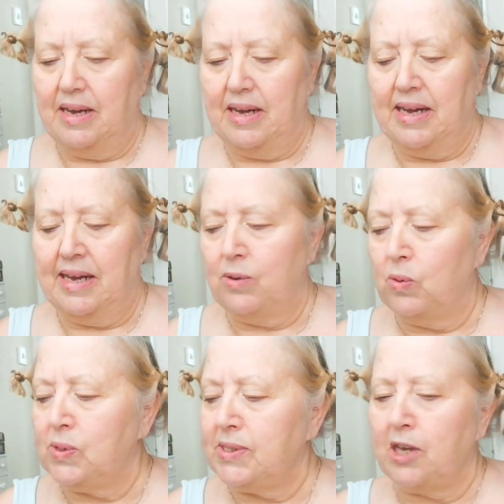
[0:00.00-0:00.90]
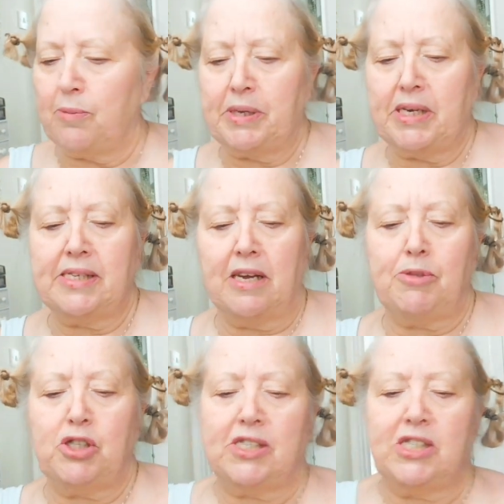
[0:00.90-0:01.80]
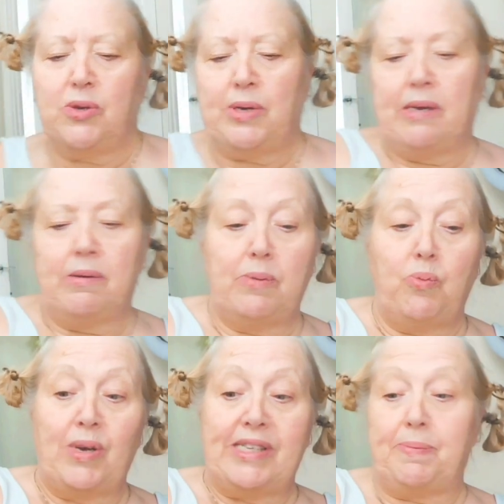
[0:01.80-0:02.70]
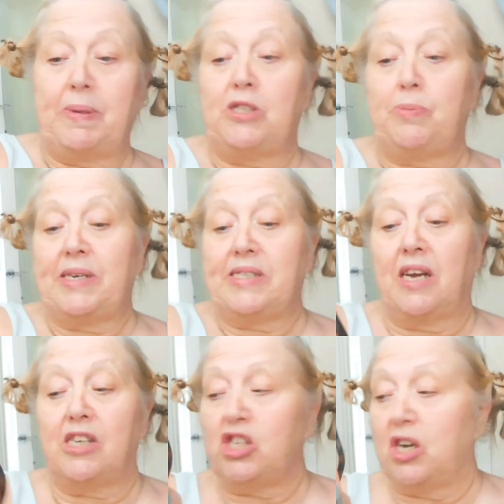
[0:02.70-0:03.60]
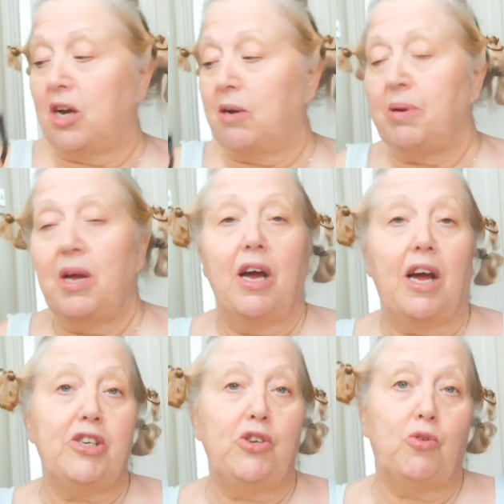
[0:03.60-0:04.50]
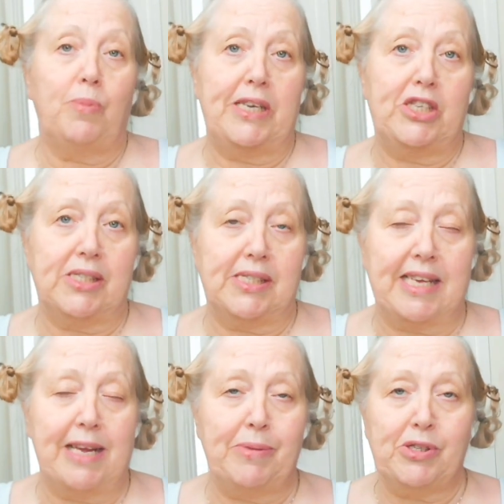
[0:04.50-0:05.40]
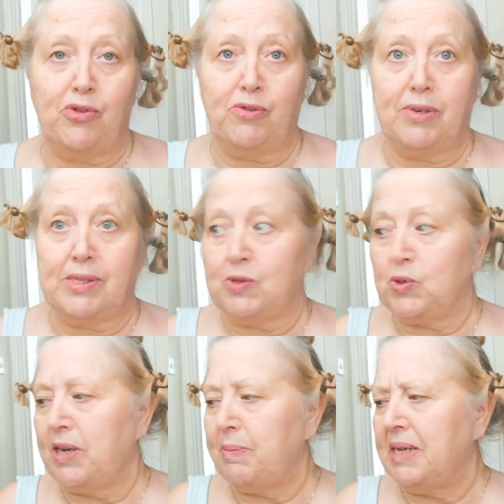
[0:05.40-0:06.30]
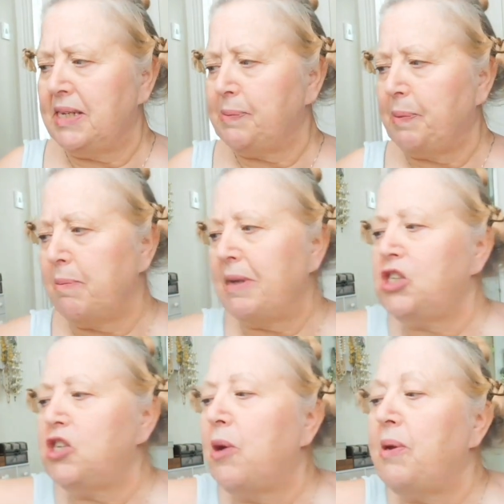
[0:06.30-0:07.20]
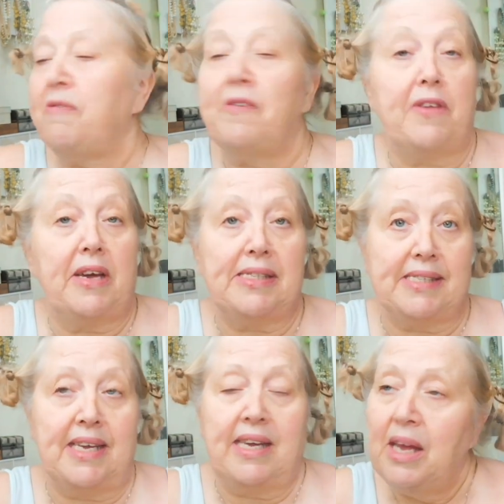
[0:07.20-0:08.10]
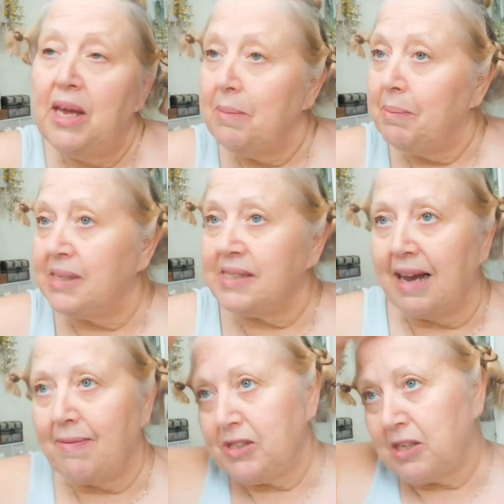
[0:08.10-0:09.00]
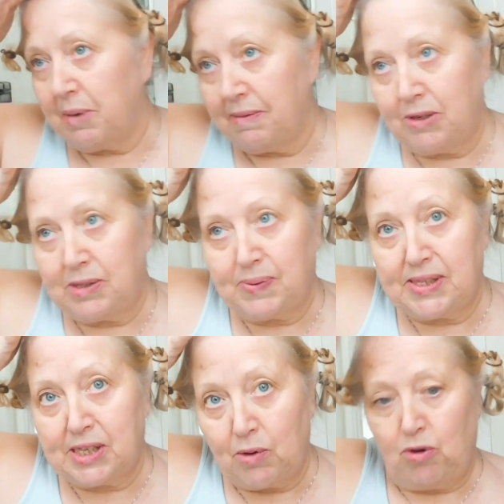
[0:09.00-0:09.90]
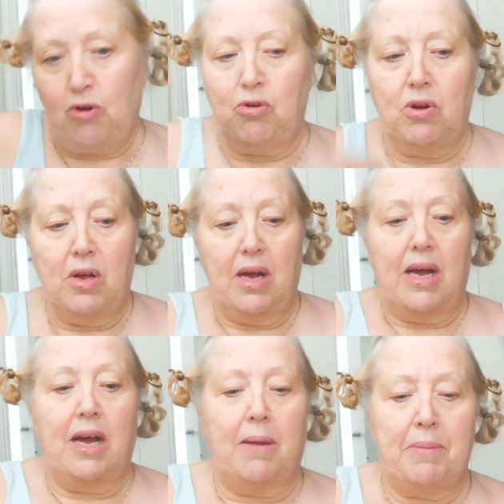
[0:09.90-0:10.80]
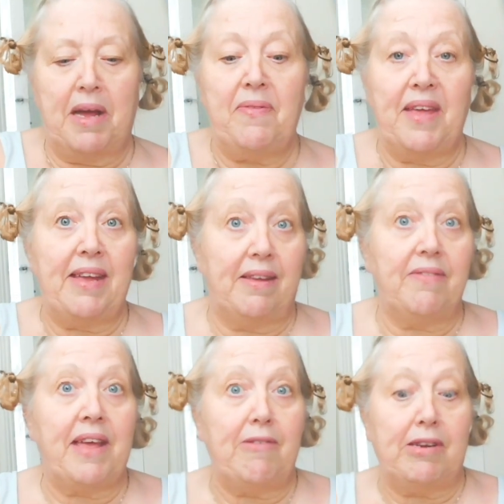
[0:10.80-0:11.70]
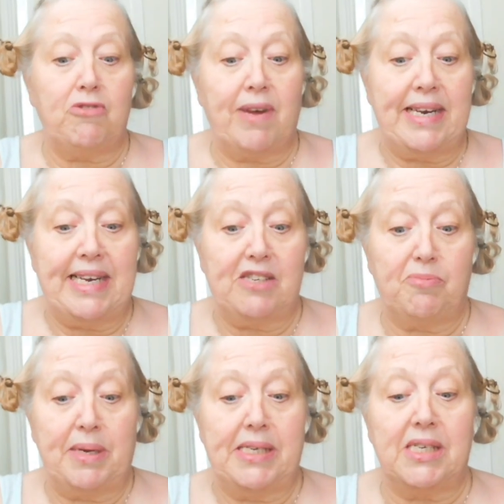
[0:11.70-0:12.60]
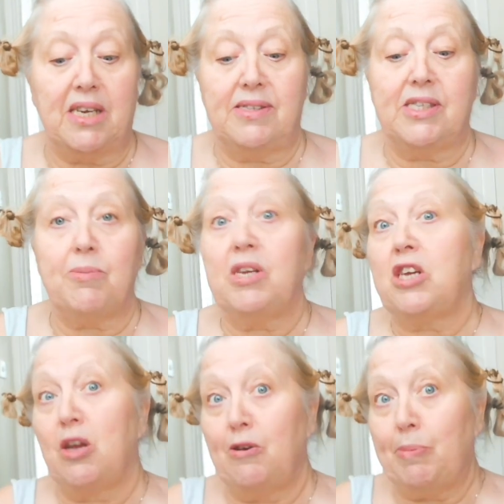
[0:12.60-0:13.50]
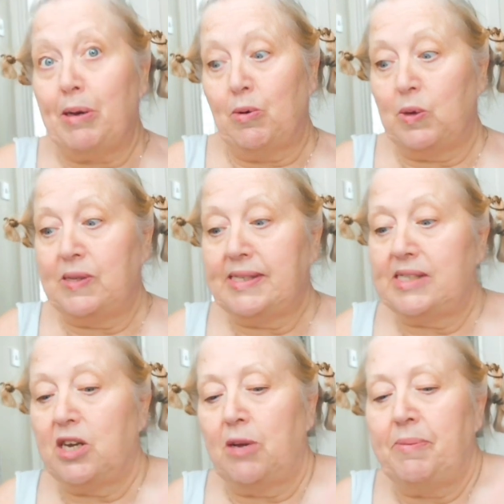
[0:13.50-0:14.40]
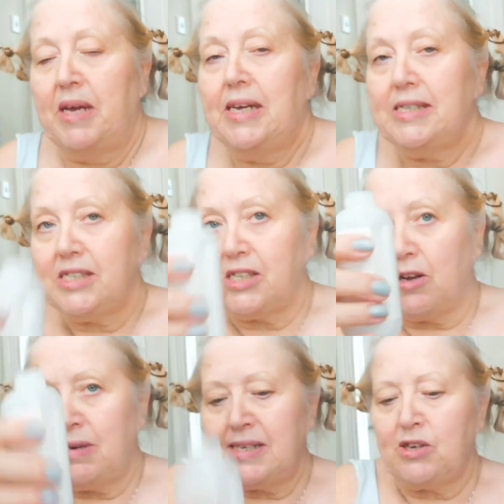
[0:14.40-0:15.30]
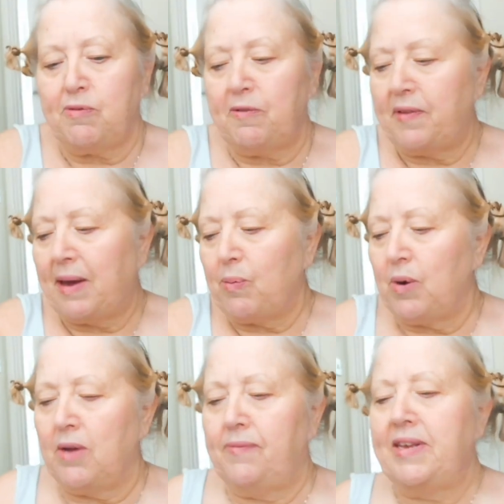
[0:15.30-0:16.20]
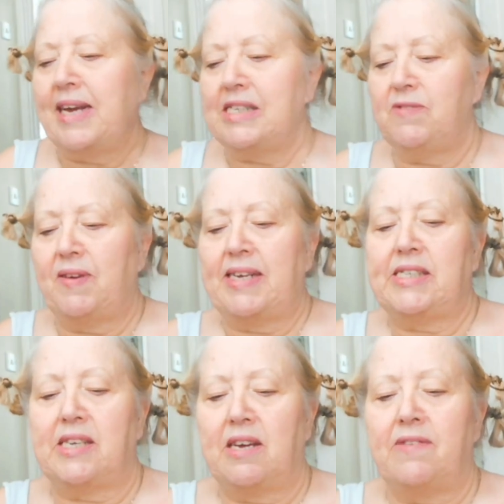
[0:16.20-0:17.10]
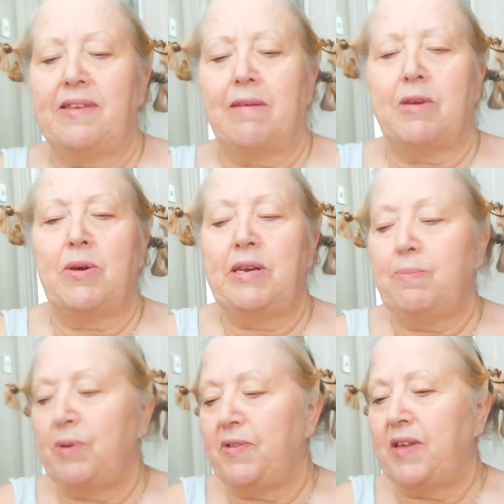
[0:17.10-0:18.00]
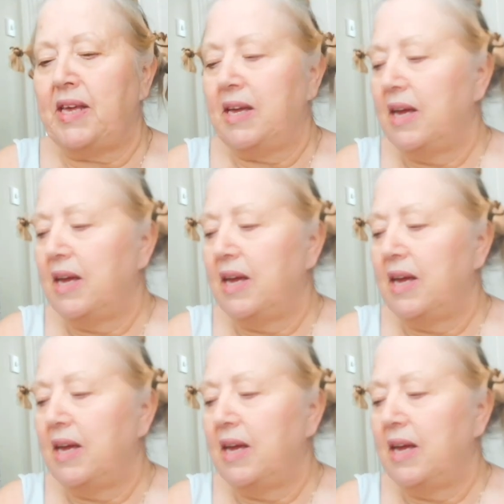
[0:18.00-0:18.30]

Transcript: And also, because I'm just doing what is supposed to touch-up, I'd normally just keep this on the roots for 20 minutes, but I'm actually going for 30 because I haven't done my roots for so long, and they're in great need of being done, so I'm going to go a little bit longer this time. So lid off of that one, the activator. Now I'm going in with the